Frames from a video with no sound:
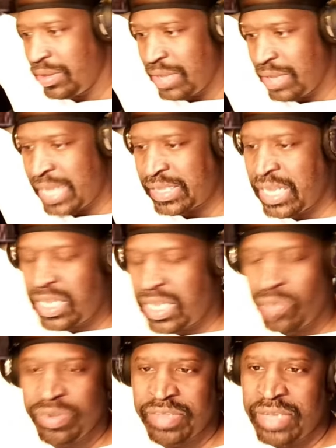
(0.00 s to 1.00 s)
I think it
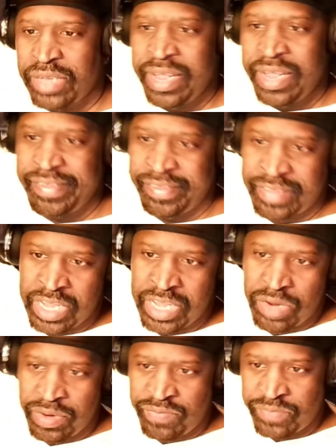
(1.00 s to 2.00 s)
was
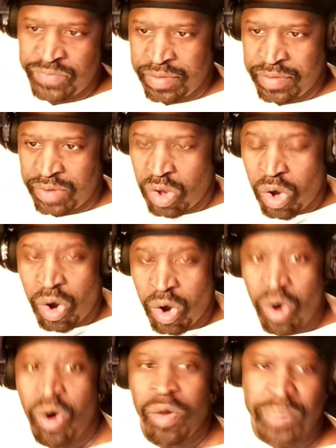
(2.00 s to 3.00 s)
unnecessary for
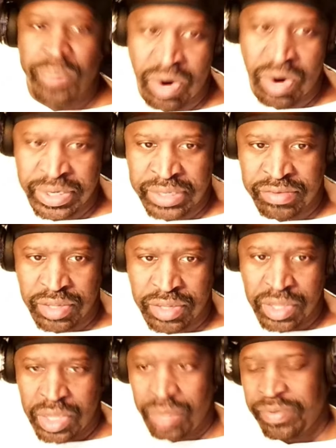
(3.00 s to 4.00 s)
all parties.
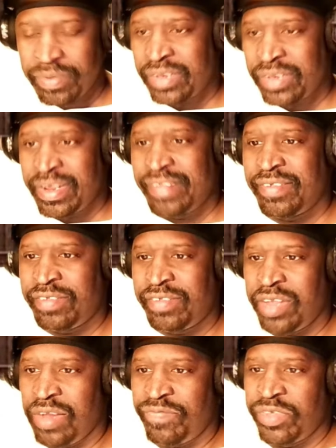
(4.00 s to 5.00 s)
It was
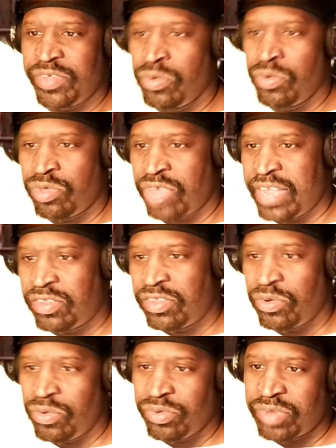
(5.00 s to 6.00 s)
unnecessary for you,
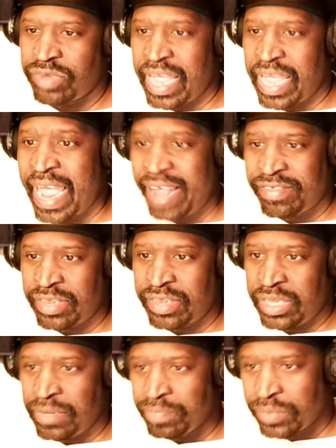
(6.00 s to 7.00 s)
J2, to
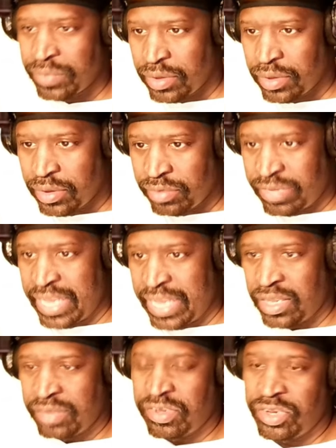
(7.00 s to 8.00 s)
actually take
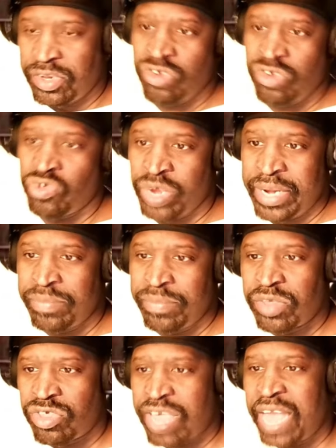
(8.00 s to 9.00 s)
it to the extreme
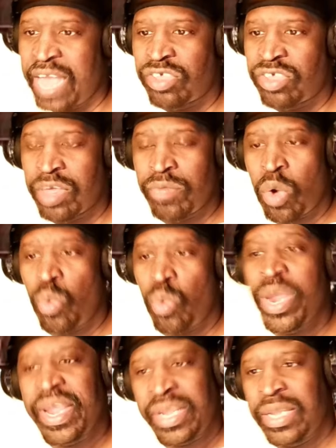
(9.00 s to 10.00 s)
to challenge him on
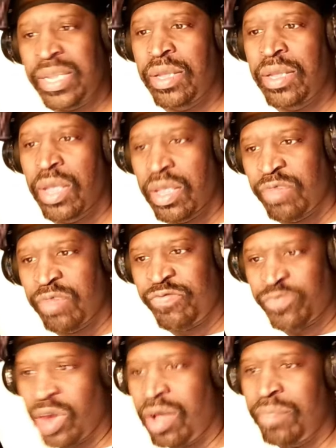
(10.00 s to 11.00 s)
where he
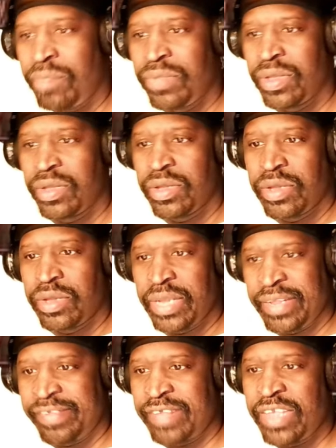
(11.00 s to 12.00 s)
from,
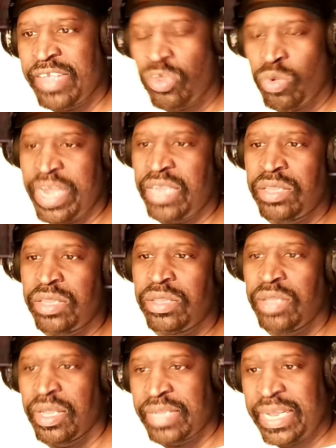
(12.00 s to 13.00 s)
insinuating
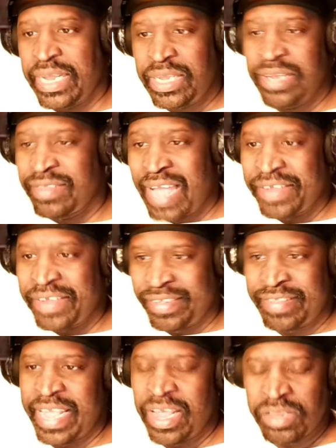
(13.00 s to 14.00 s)
that he's not a
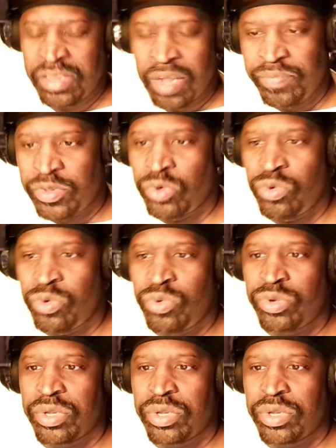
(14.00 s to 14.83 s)
stand-up dude.